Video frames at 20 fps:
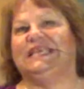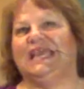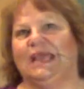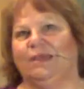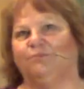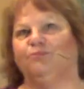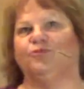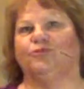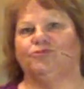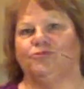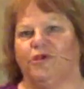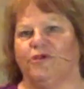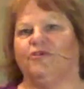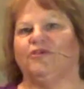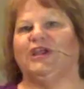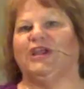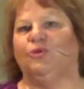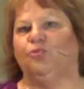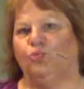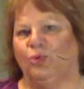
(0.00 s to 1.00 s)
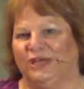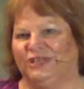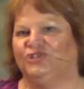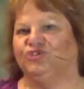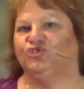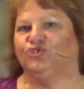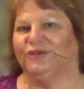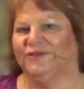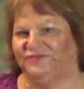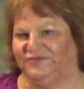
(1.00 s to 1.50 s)
temporary
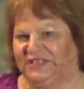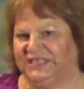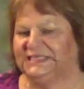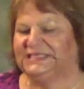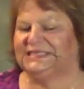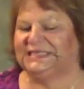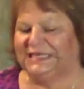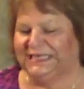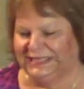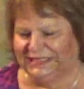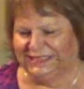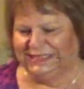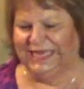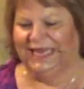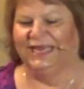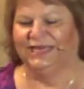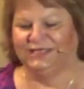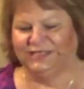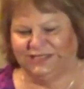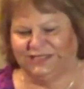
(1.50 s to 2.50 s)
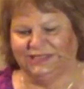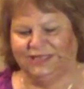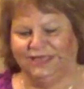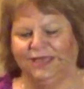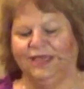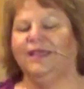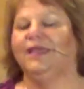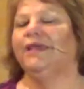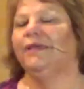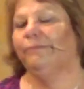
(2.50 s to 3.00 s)
winter of discontent,
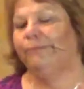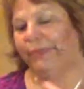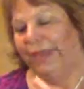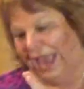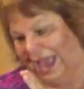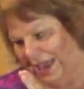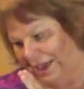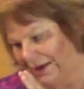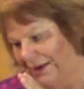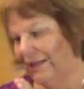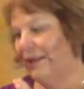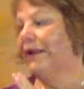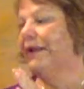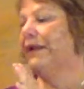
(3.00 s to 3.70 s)
Pat,